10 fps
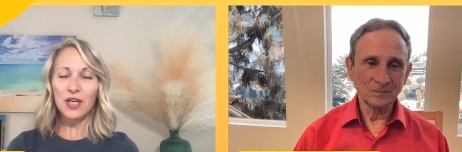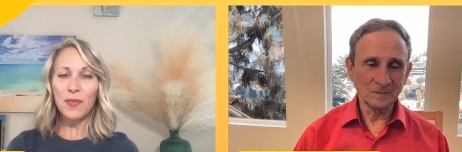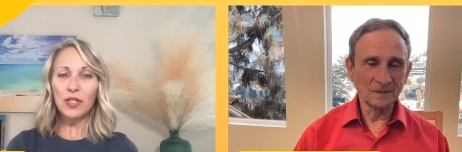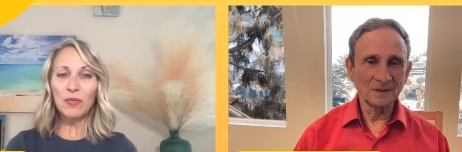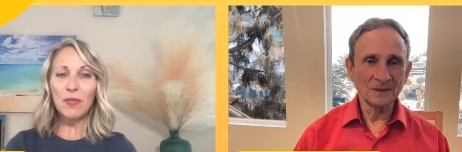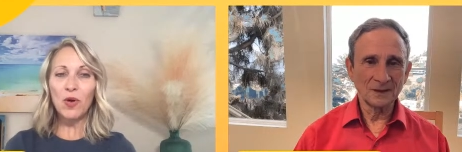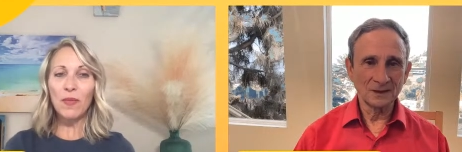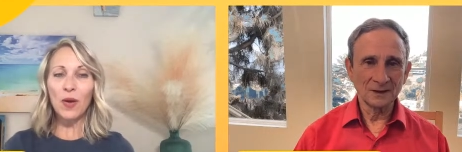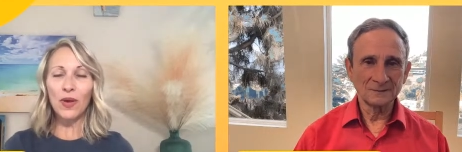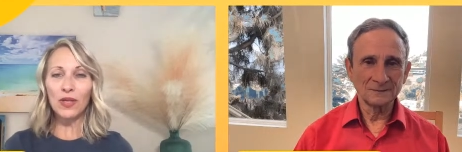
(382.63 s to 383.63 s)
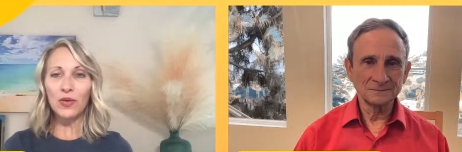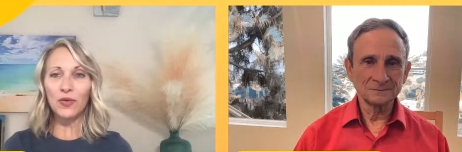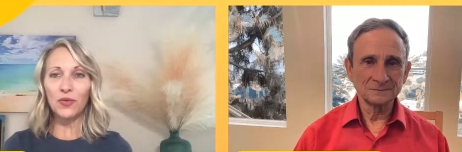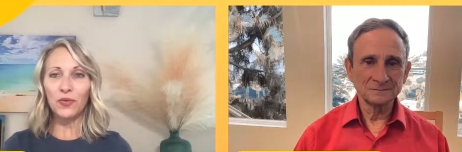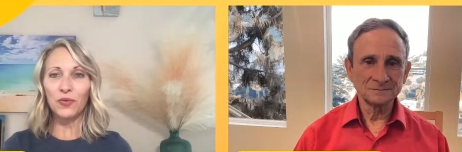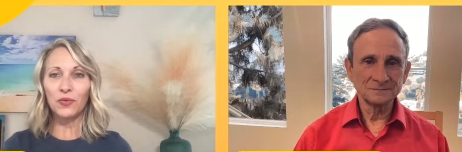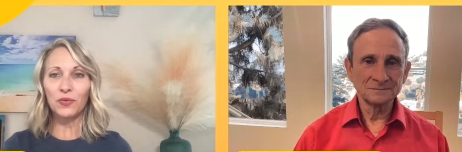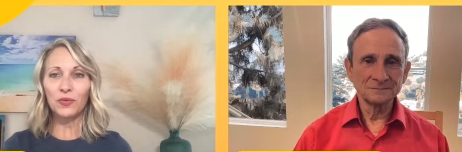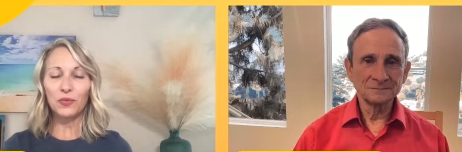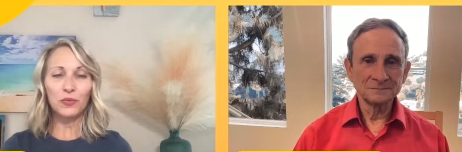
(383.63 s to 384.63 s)
Speaker 1: Tell me a mm. little bit more about what you,
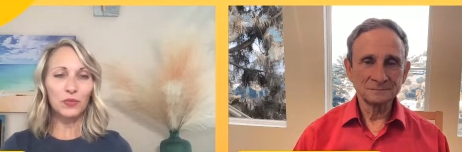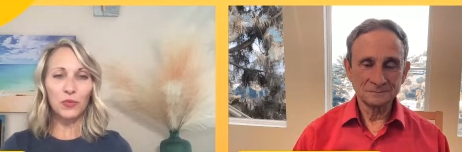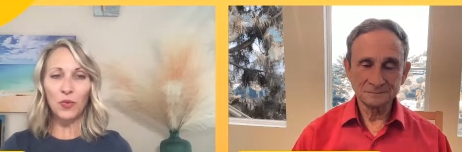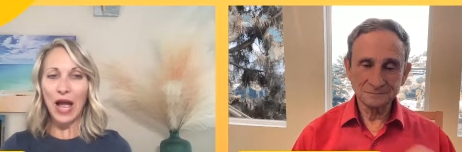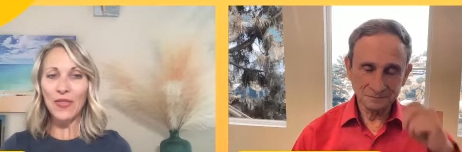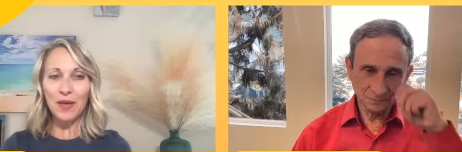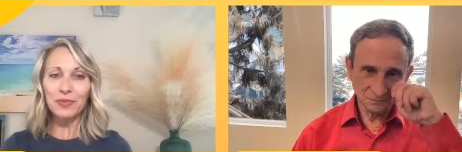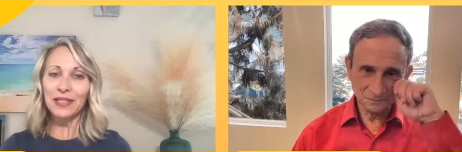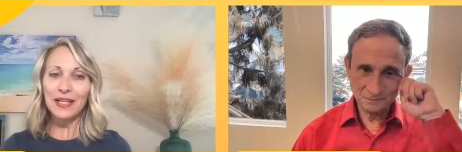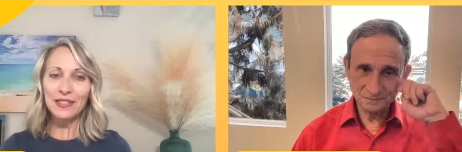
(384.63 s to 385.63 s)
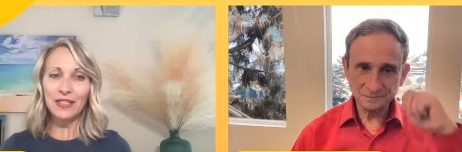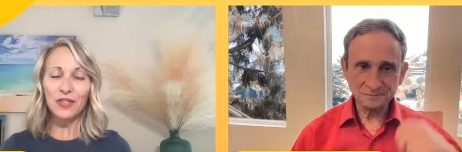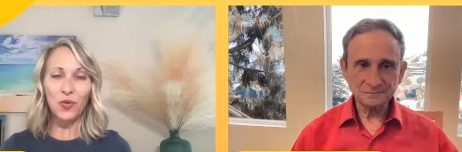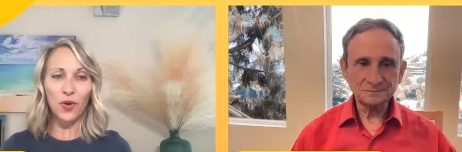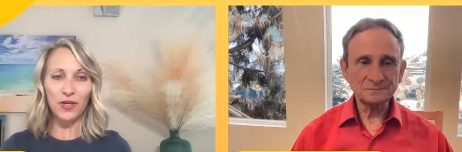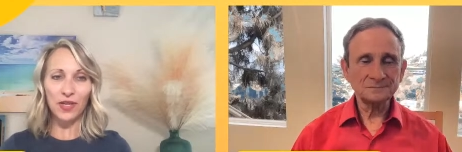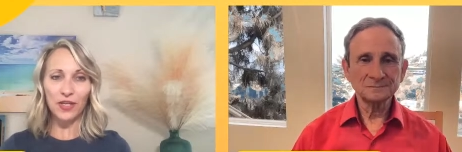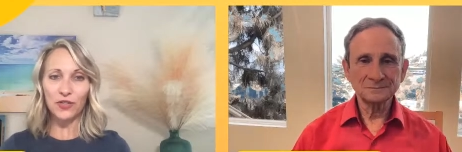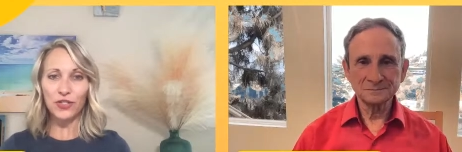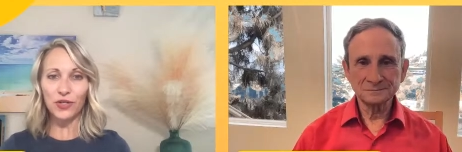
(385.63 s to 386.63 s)
how that plays into the work that
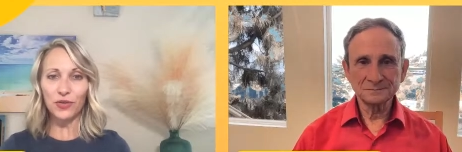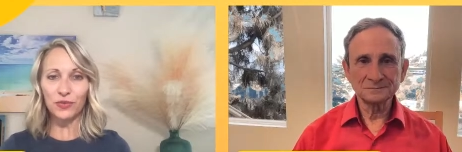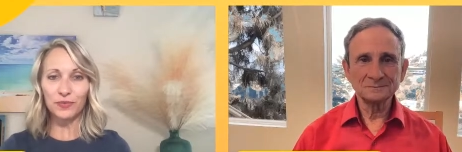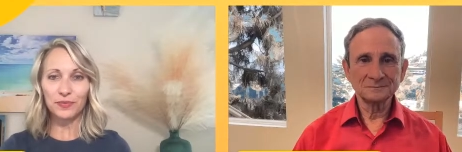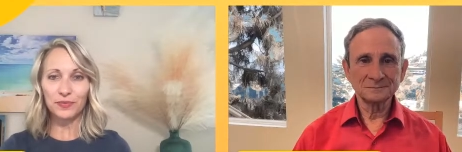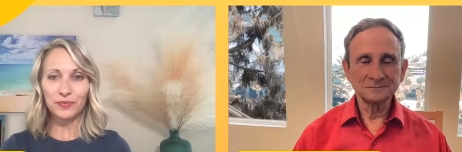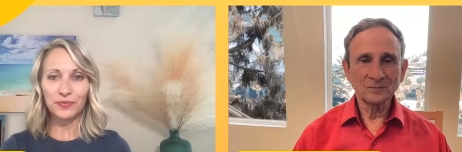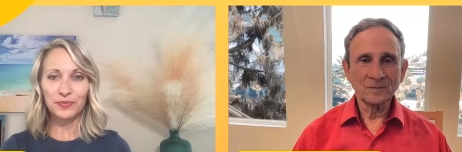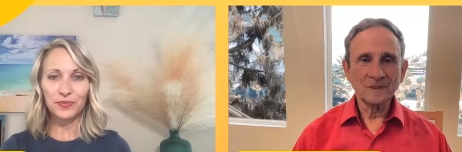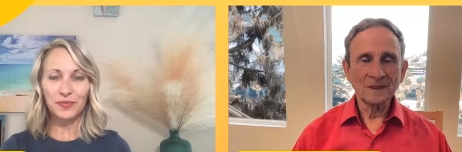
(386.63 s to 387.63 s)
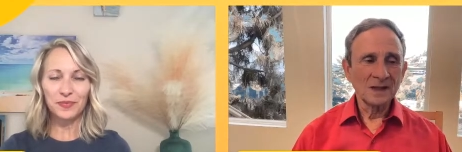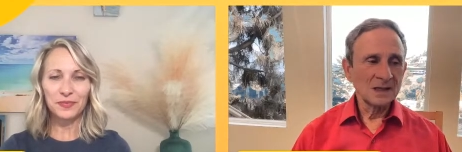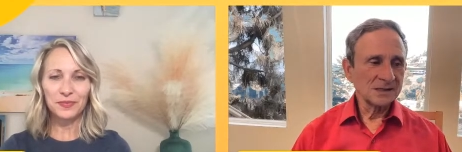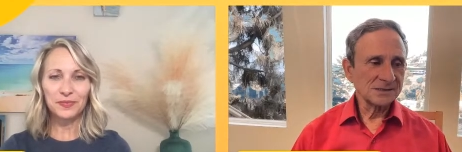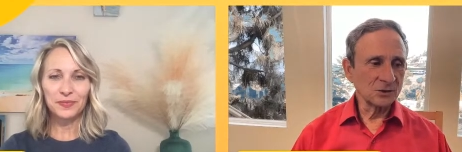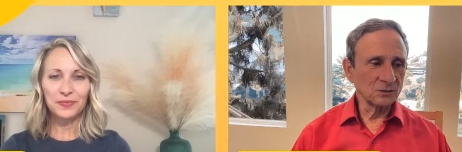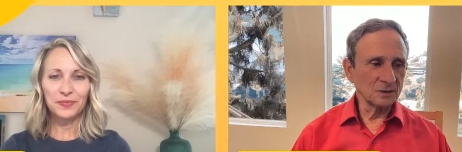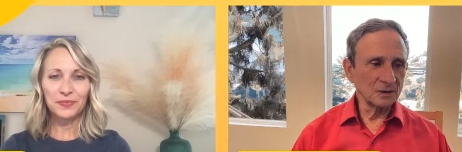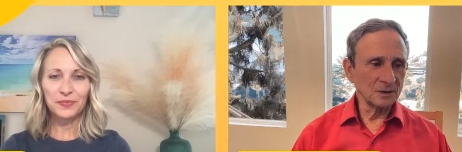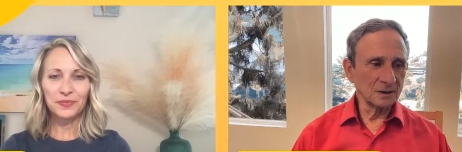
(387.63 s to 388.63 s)
you do.
Speaker 2: So
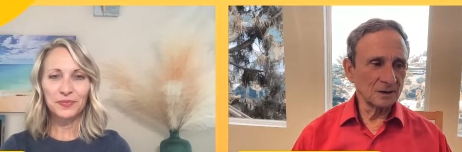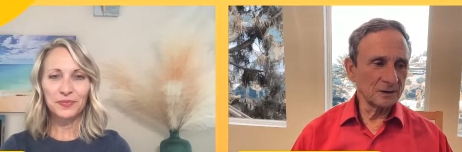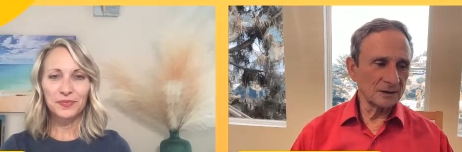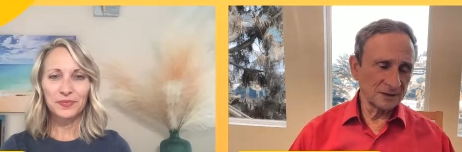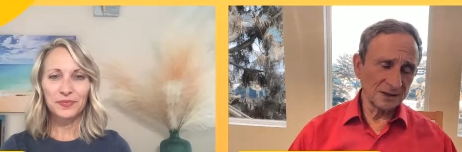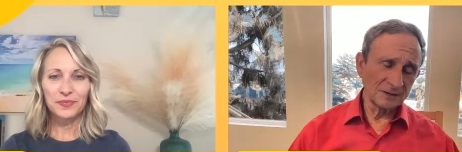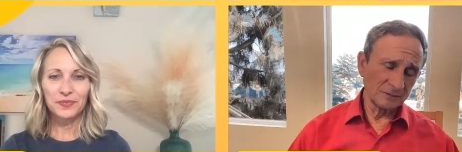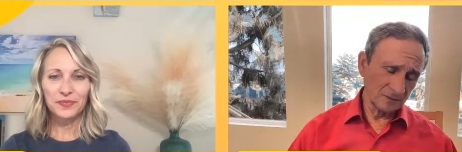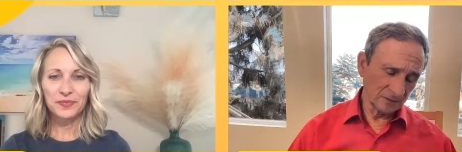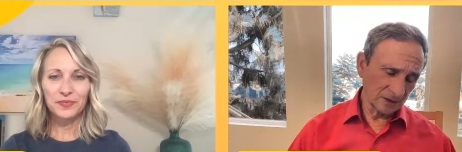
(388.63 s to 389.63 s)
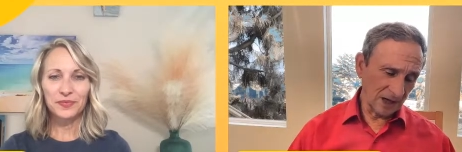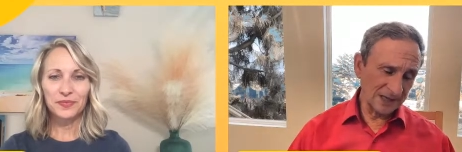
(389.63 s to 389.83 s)
the, the, the